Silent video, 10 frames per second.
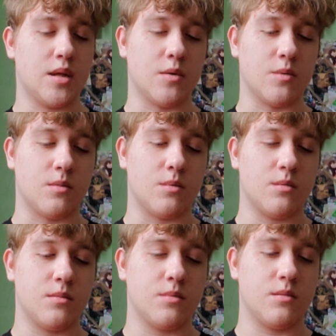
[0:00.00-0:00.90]
know,
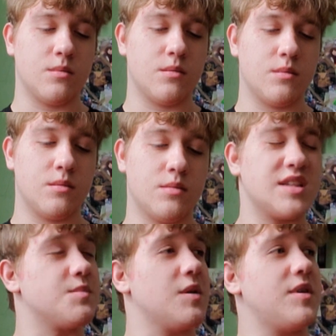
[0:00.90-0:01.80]

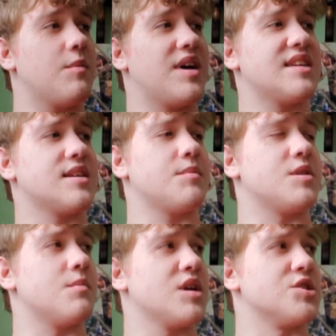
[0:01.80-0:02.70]
this might be a bad time to
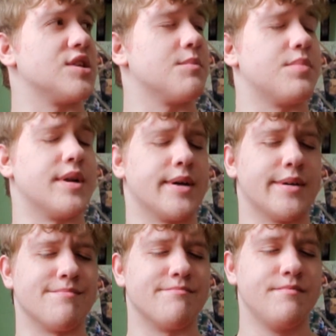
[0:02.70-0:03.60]
mention it, but
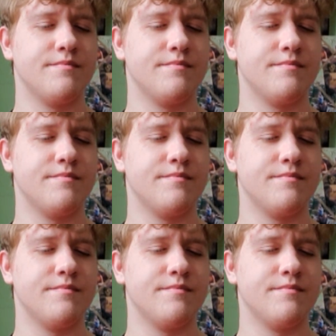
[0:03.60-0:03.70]
um.